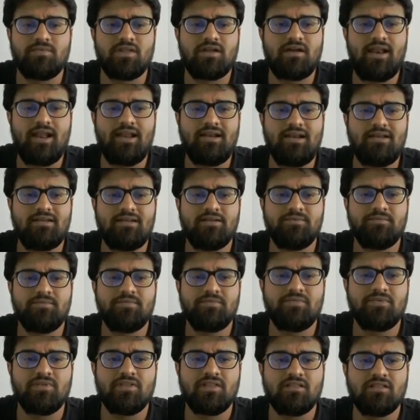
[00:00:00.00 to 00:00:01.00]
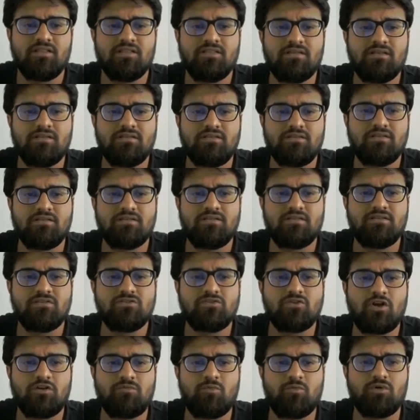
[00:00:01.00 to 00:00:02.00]
Correct? This is
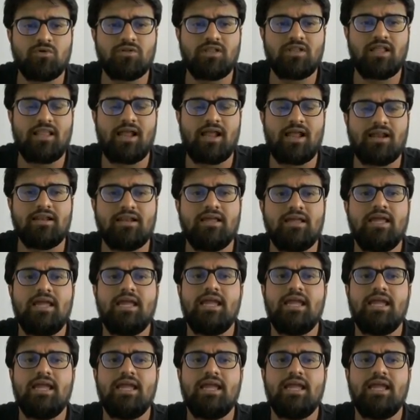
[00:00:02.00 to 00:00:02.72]
not more than that.